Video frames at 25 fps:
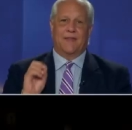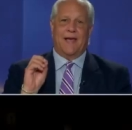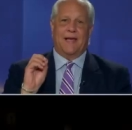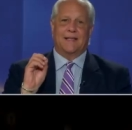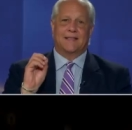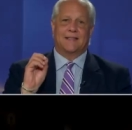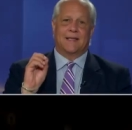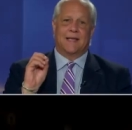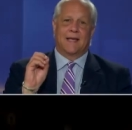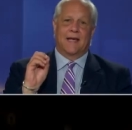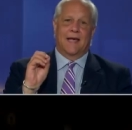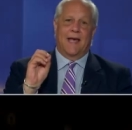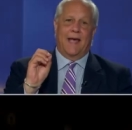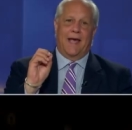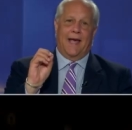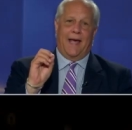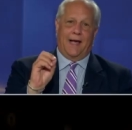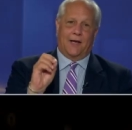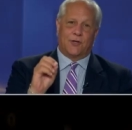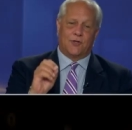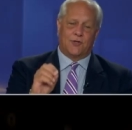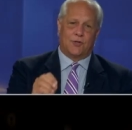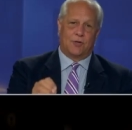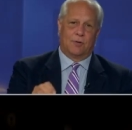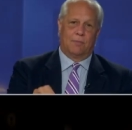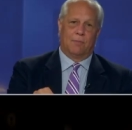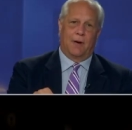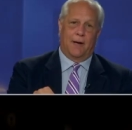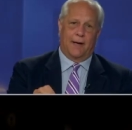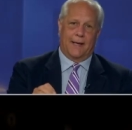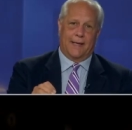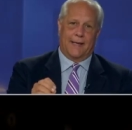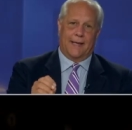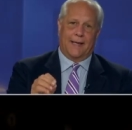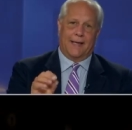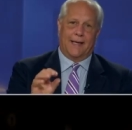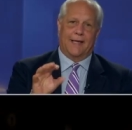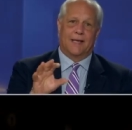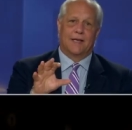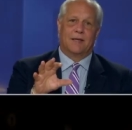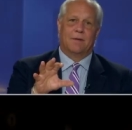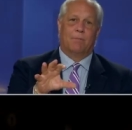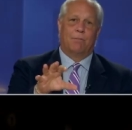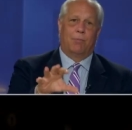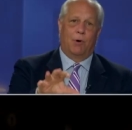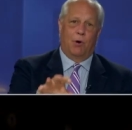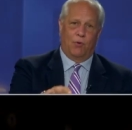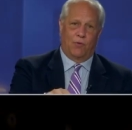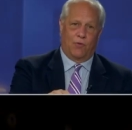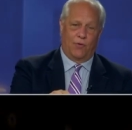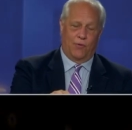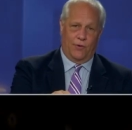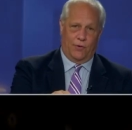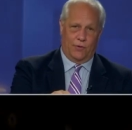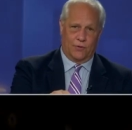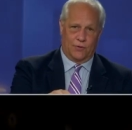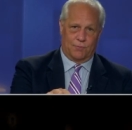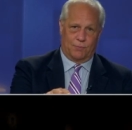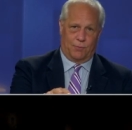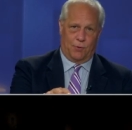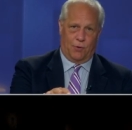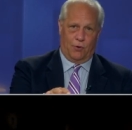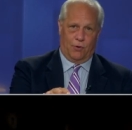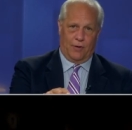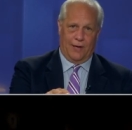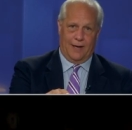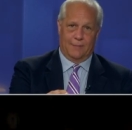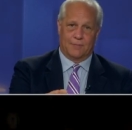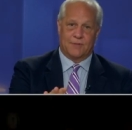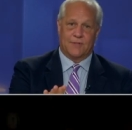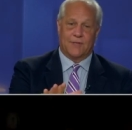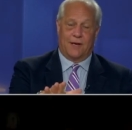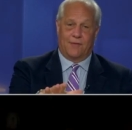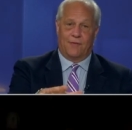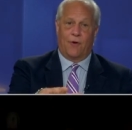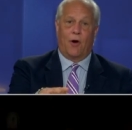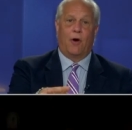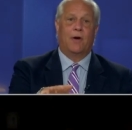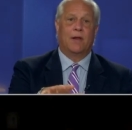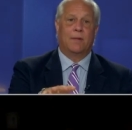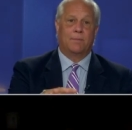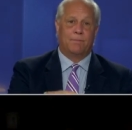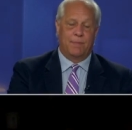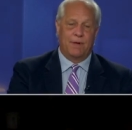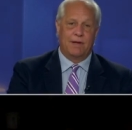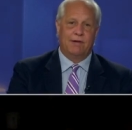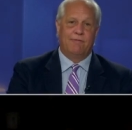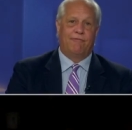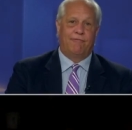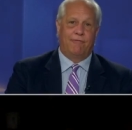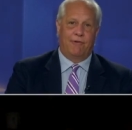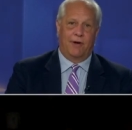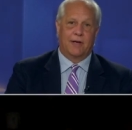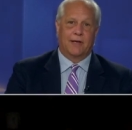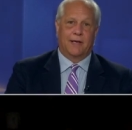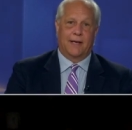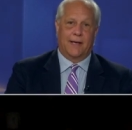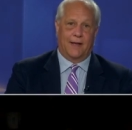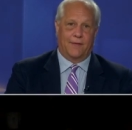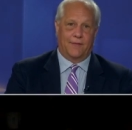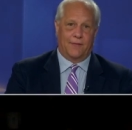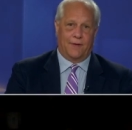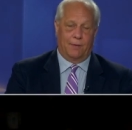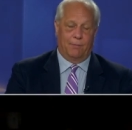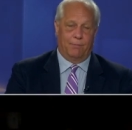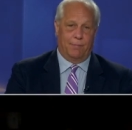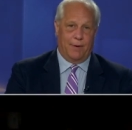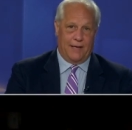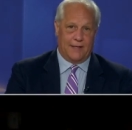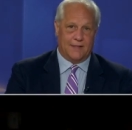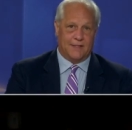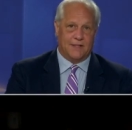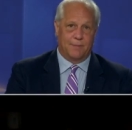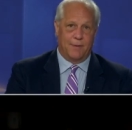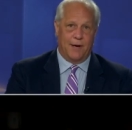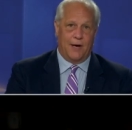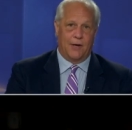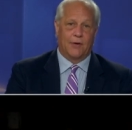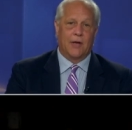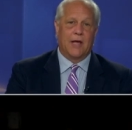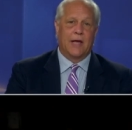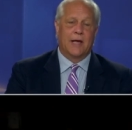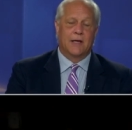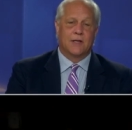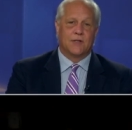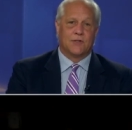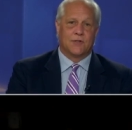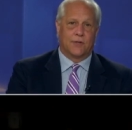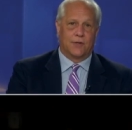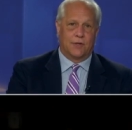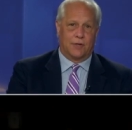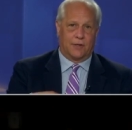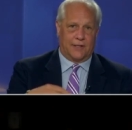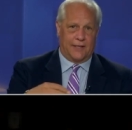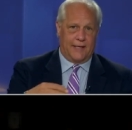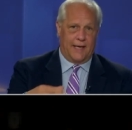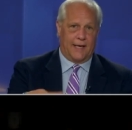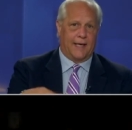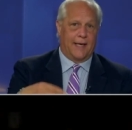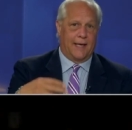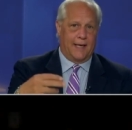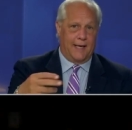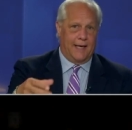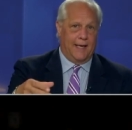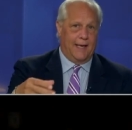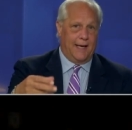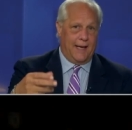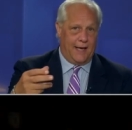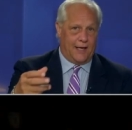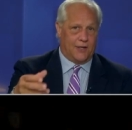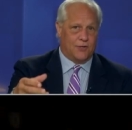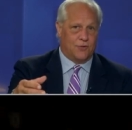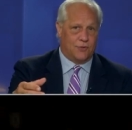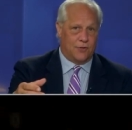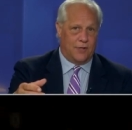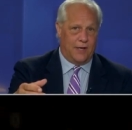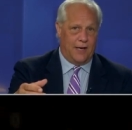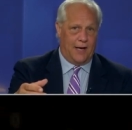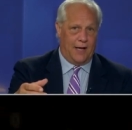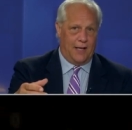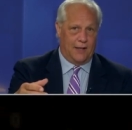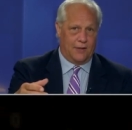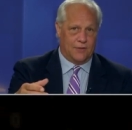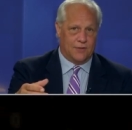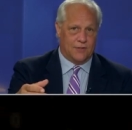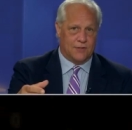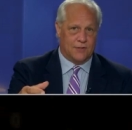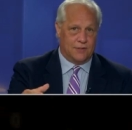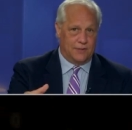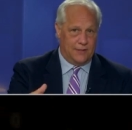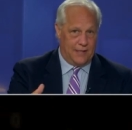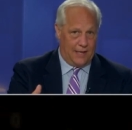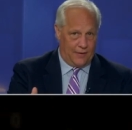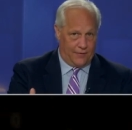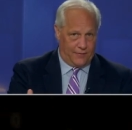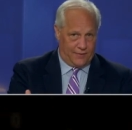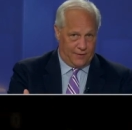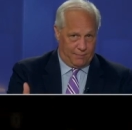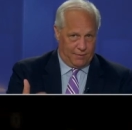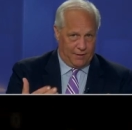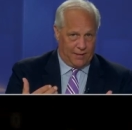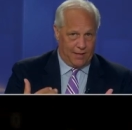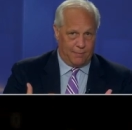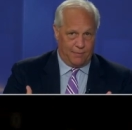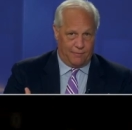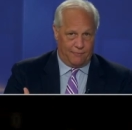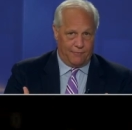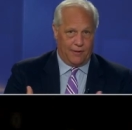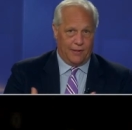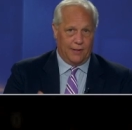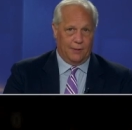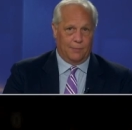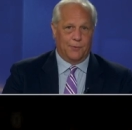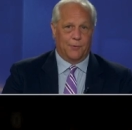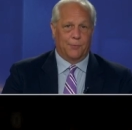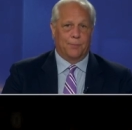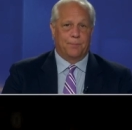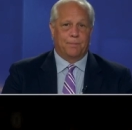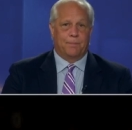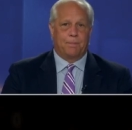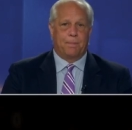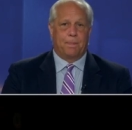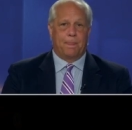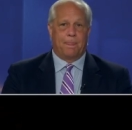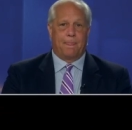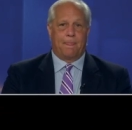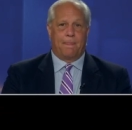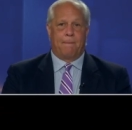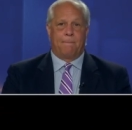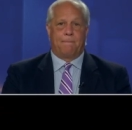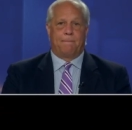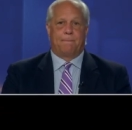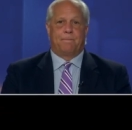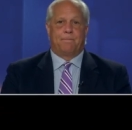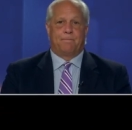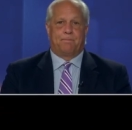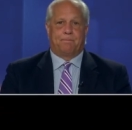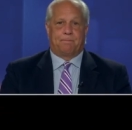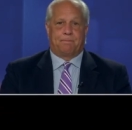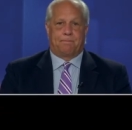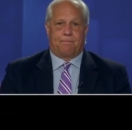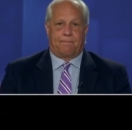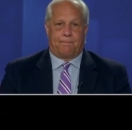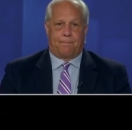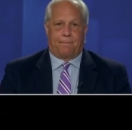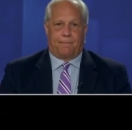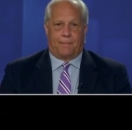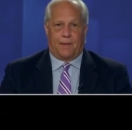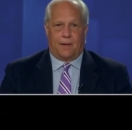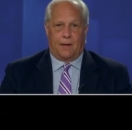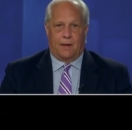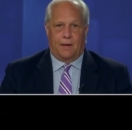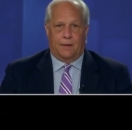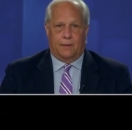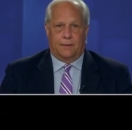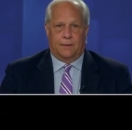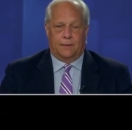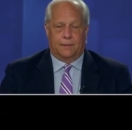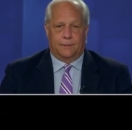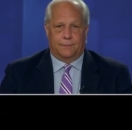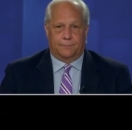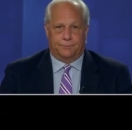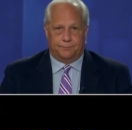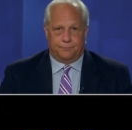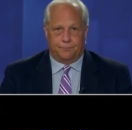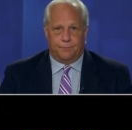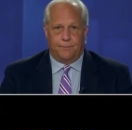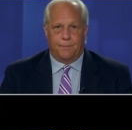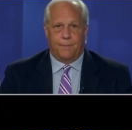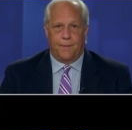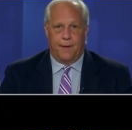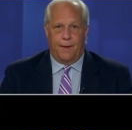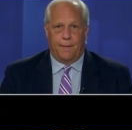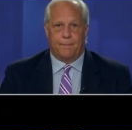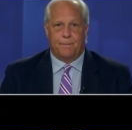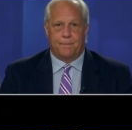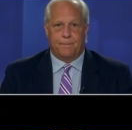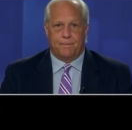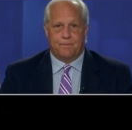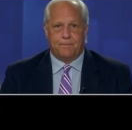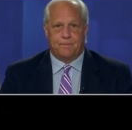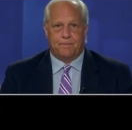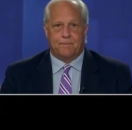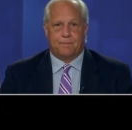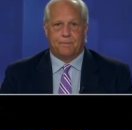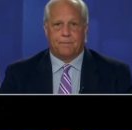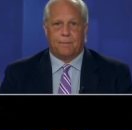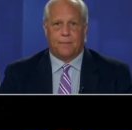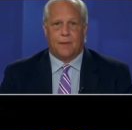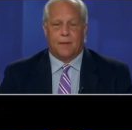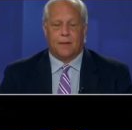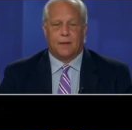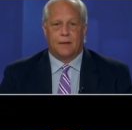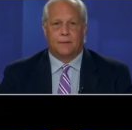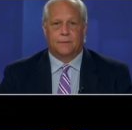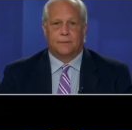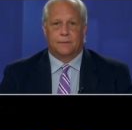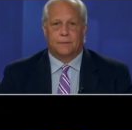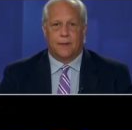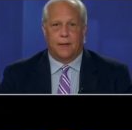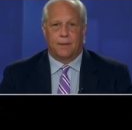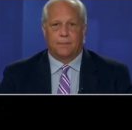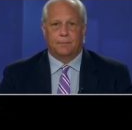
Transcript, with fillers: that's mm-hmm. extra money into both of those programs that have already been funded at their mm -hmm. base amount. So they're kicking in extra dollars now that they become available. Ah, good thing happening in North Minneapolis. Yep. Thanks, Jay.